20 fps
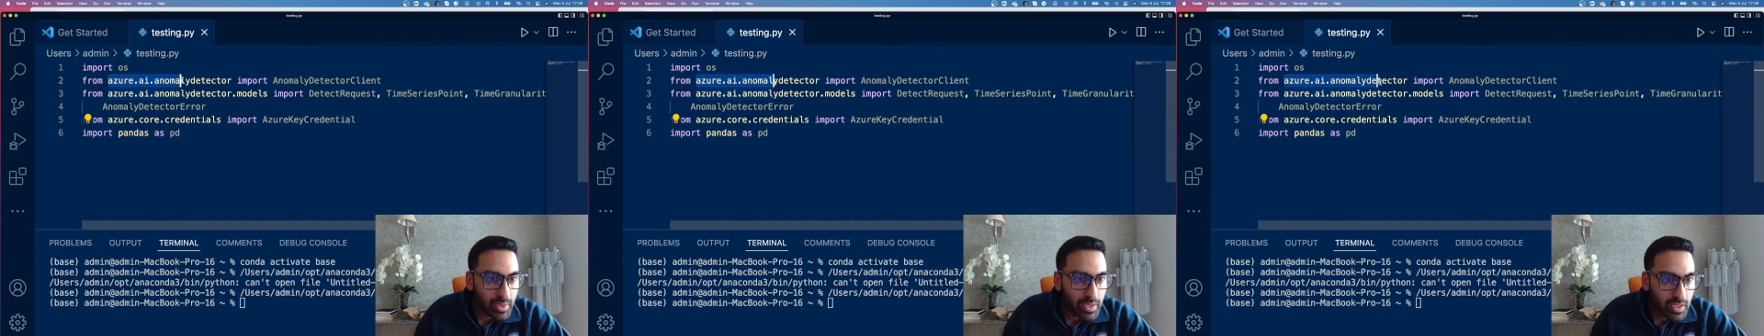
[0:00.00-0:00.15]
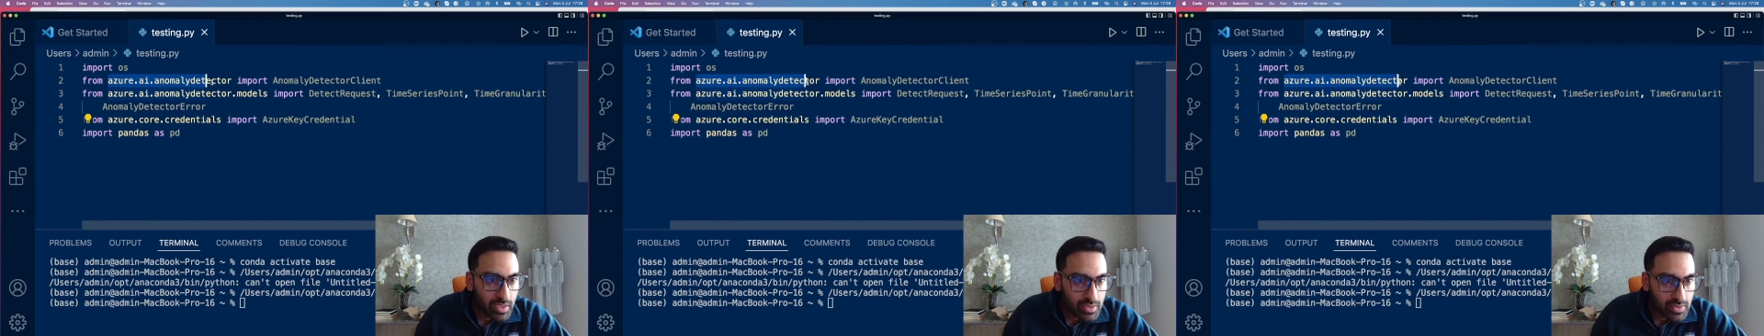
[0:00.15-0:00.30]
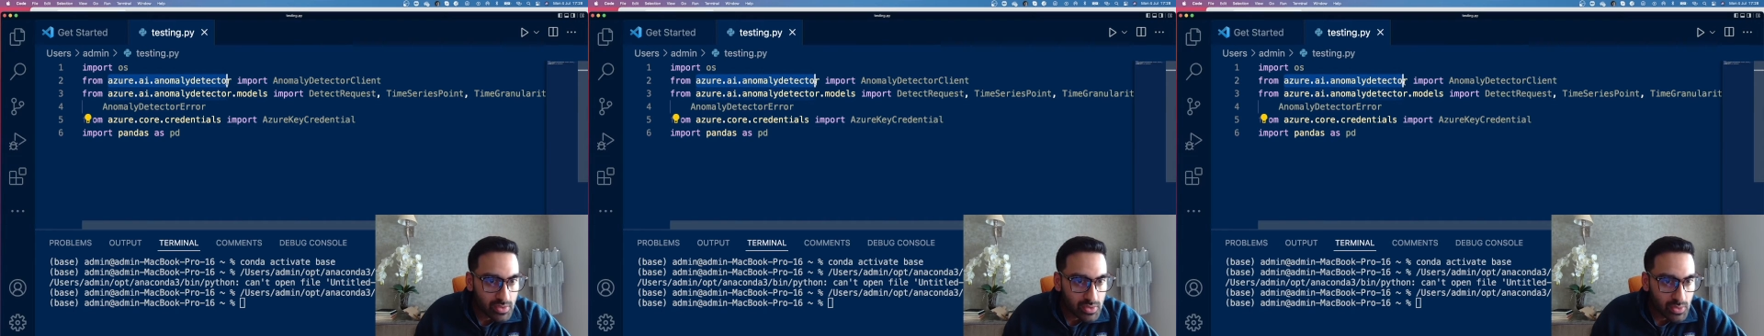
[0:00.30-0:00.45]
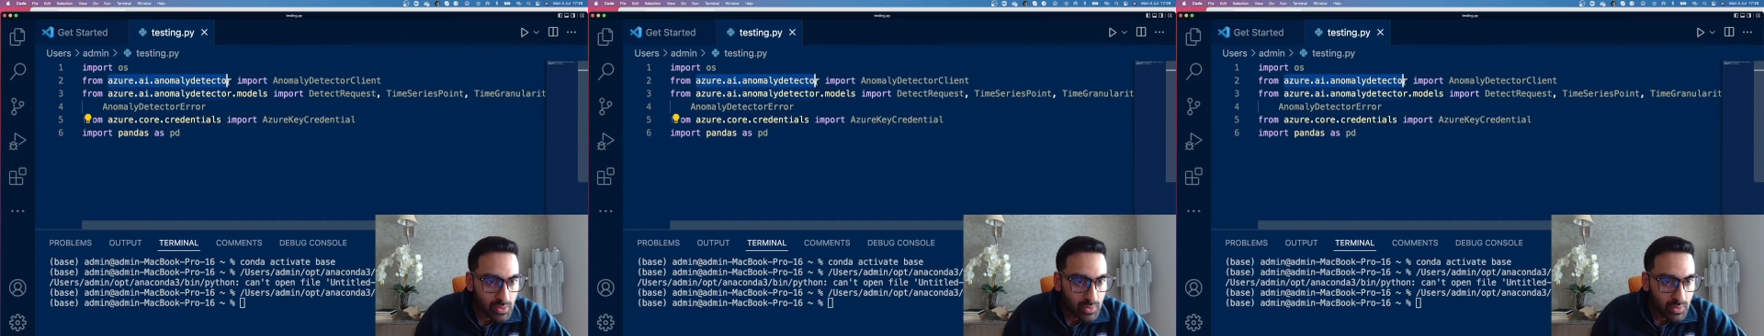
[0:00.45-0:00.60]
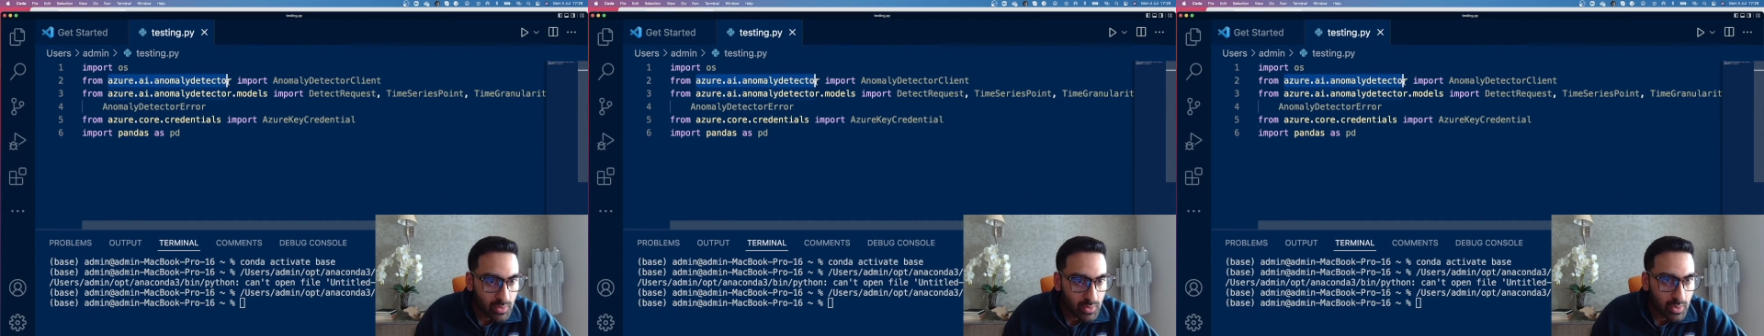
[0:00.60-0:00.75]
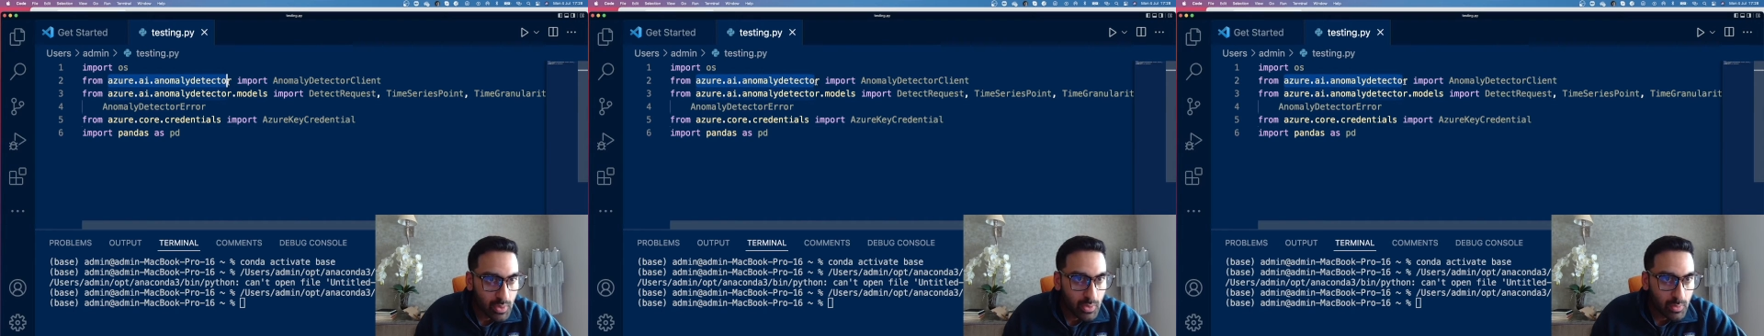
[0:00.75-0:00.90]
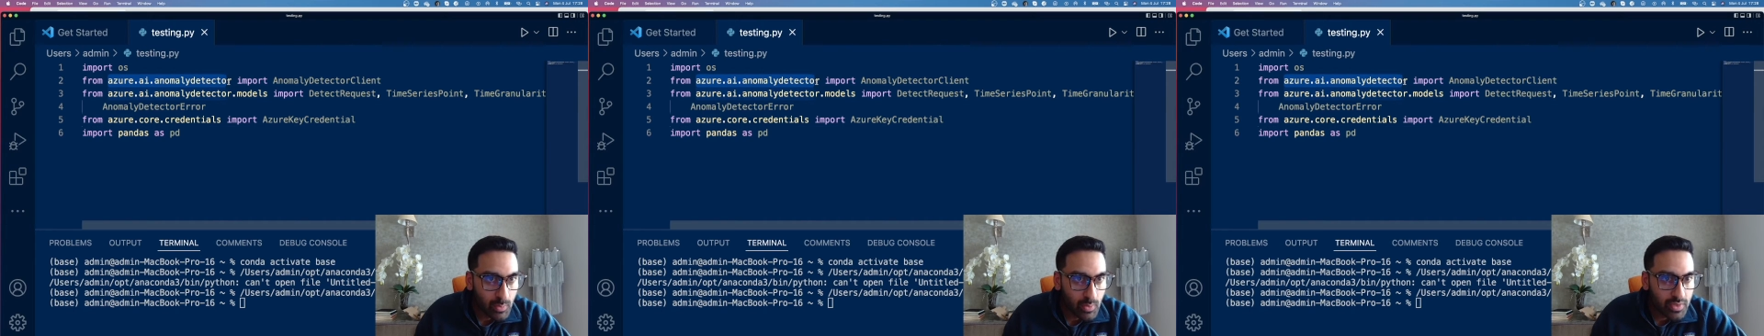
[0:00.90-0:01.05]
install
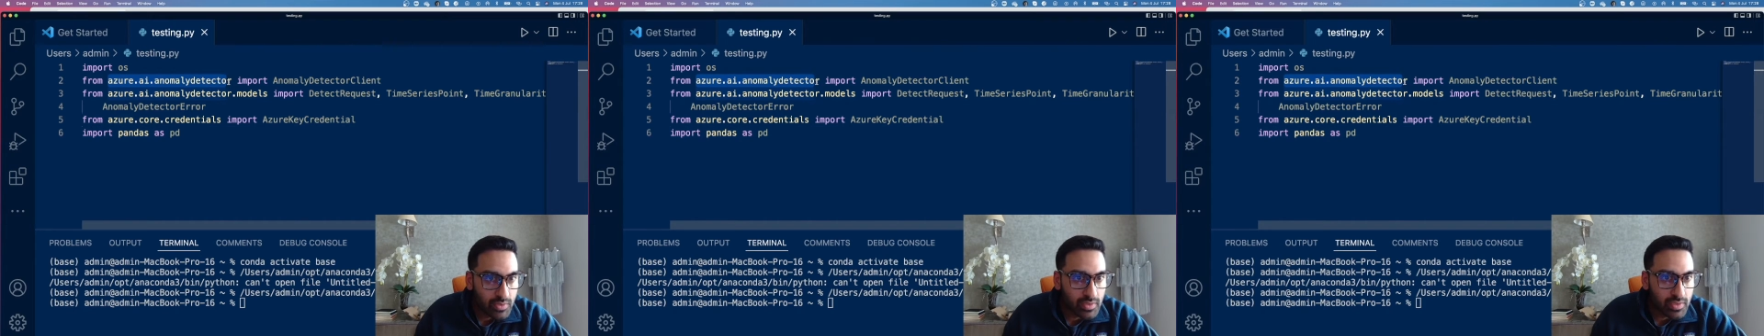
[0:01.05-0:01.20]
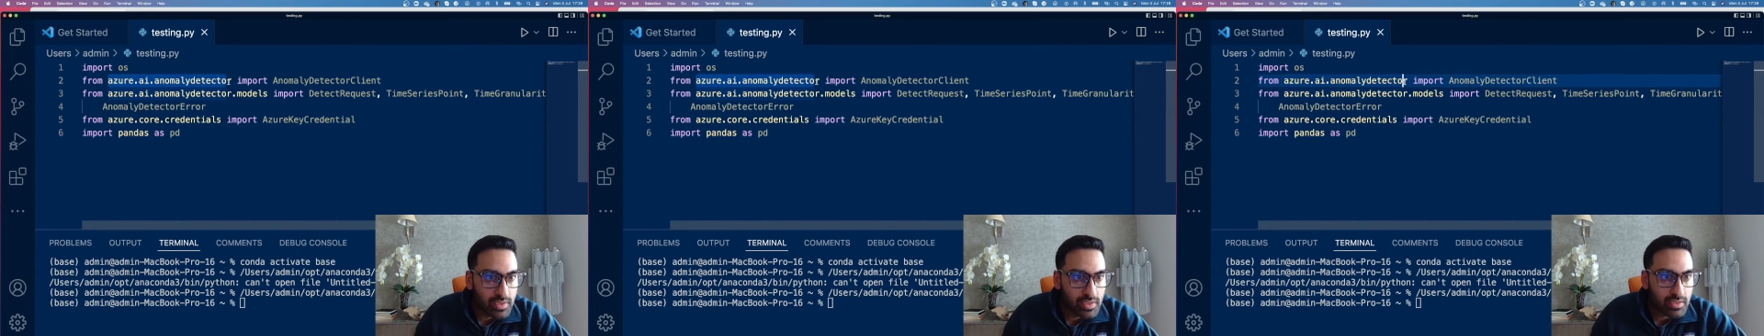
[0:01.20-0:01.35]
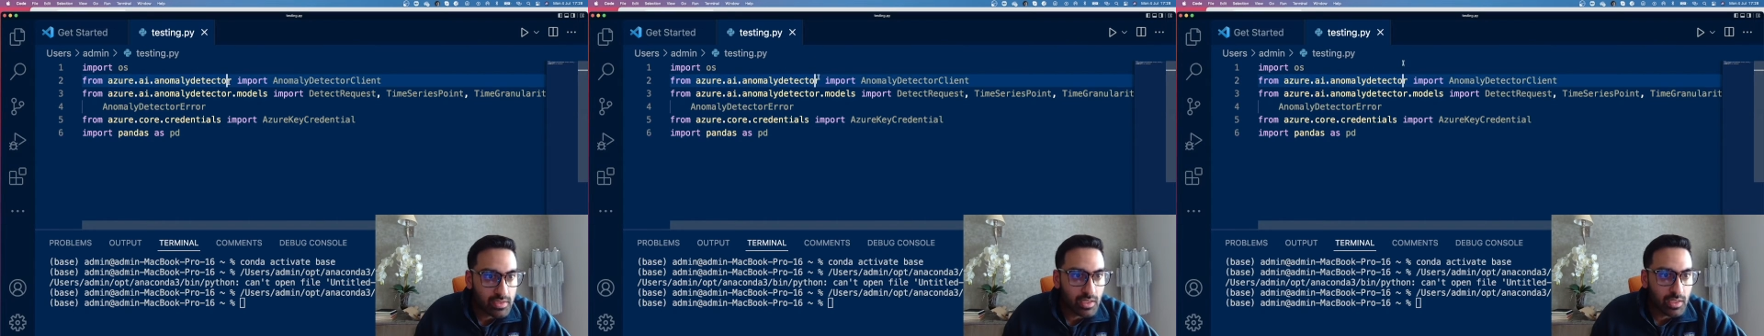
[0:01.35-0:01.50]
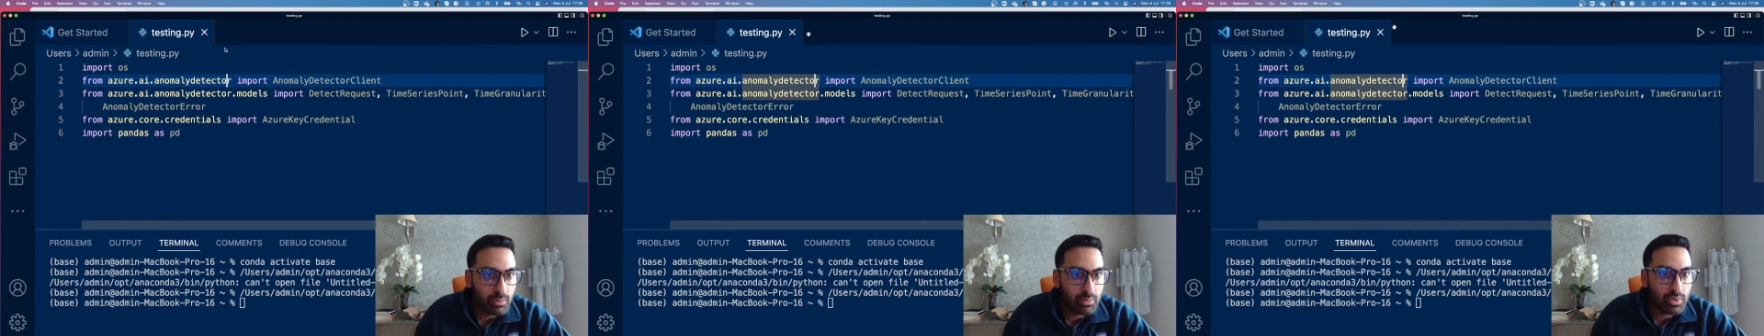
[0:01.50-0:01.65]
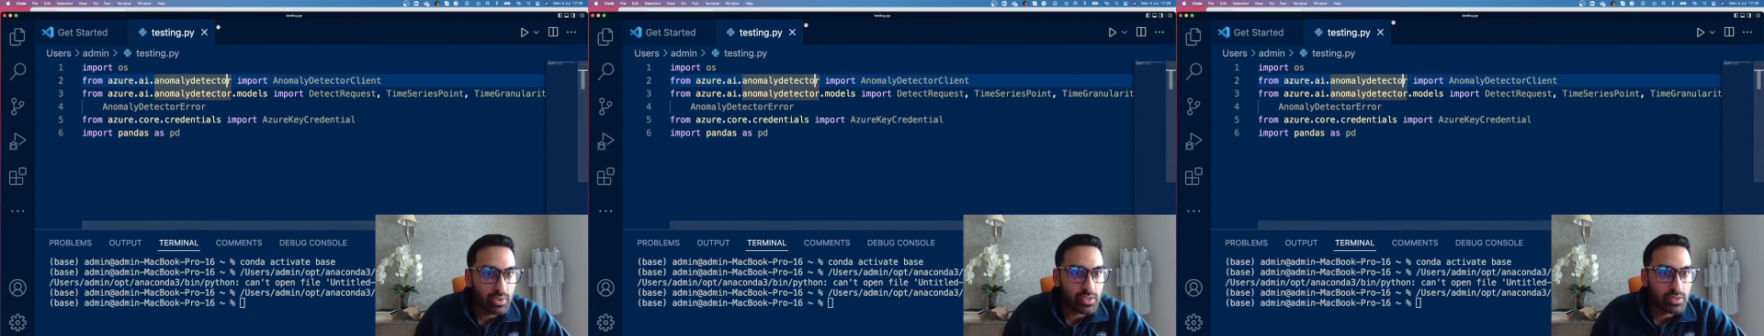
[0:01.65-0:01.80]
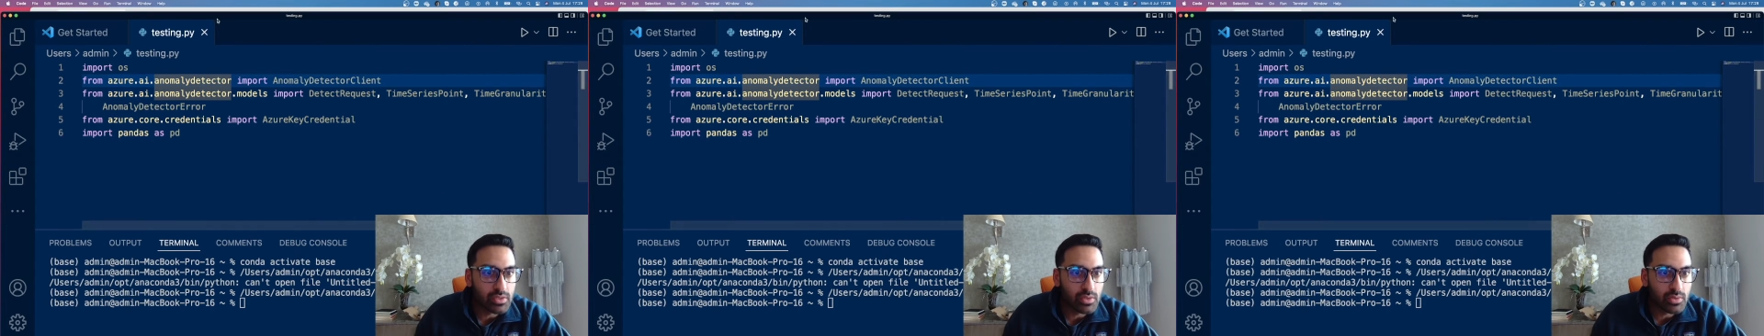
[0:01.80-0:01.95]
on one of these libraries, so